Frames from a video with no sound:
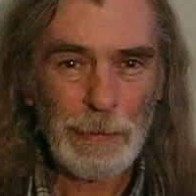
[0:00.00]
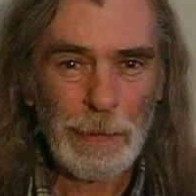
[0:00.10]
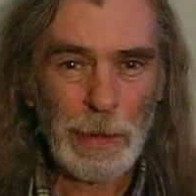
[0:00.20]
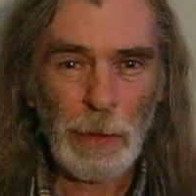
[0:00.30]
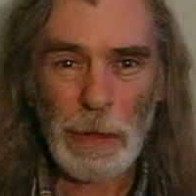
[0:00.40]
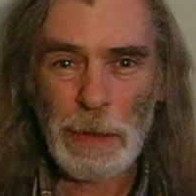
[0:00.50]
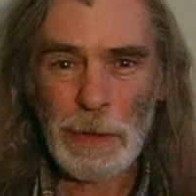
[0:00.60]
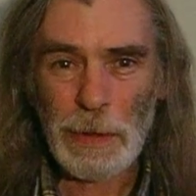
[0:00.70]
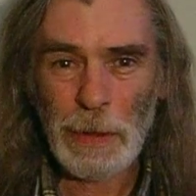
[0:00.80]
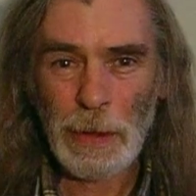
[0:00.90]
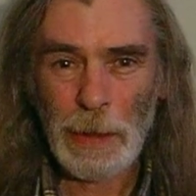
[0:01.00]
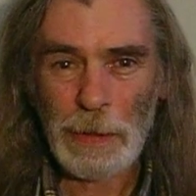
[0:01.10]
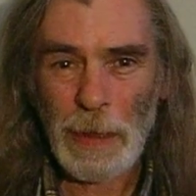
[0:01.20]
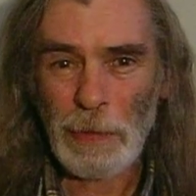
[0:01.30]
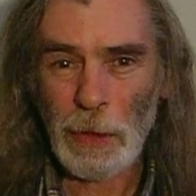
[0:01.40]
the greatest thing that has
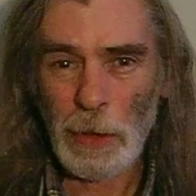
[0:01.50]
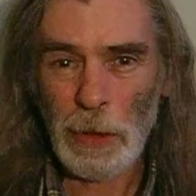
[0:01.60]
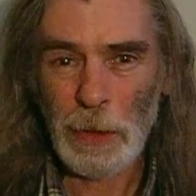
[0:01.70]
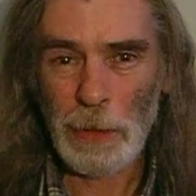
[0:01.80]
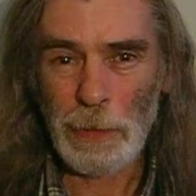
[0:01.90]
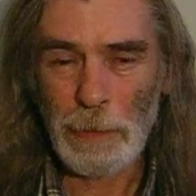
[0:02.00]
ever occurred.